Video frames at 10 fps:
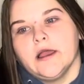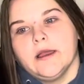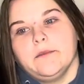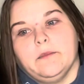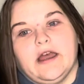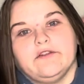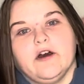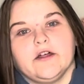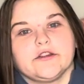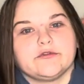my
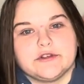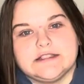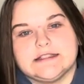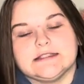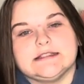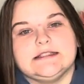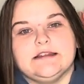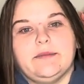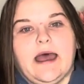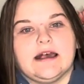father recently did
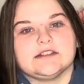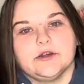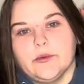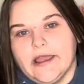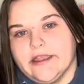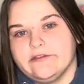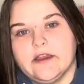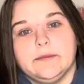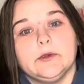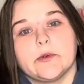pass away
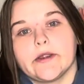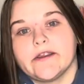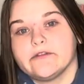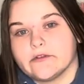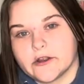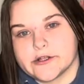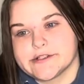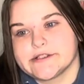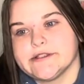February 1st.